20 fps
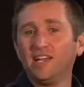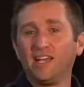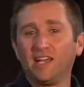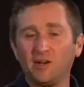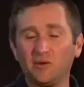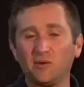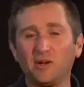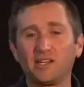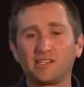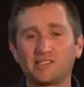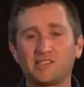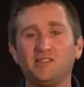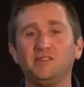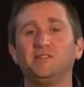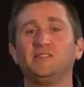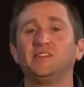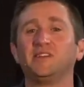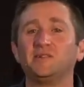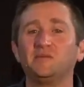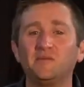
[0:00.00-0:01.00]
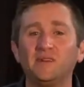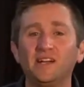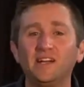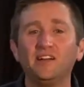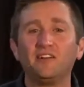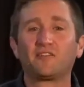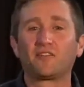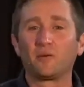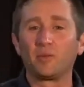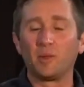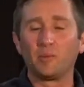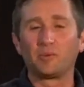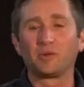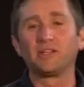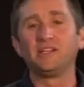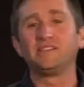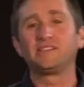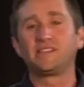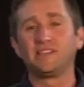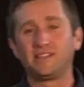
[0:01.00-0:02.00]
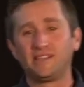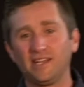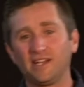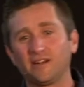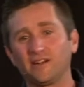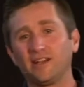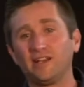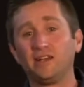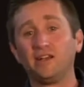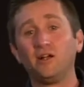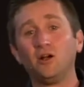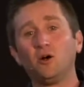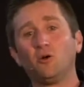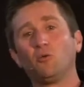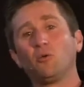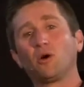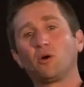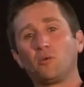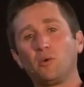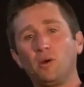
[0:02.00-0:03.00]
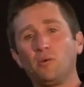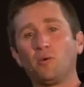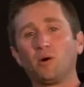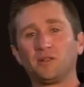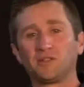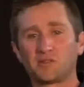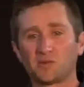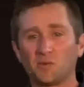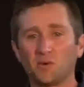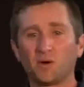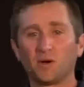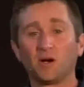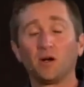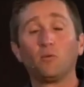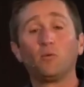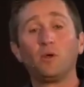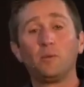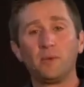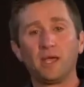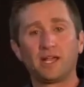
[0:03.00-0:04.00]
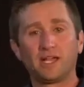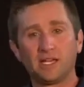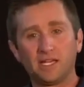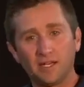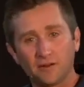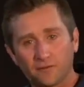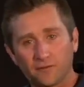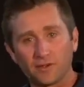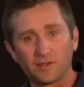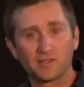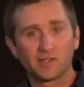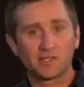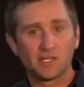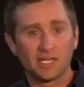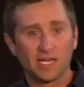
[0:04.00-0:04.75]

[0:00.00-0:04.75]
and rescue them from the place that they're in where we once were. We make a difference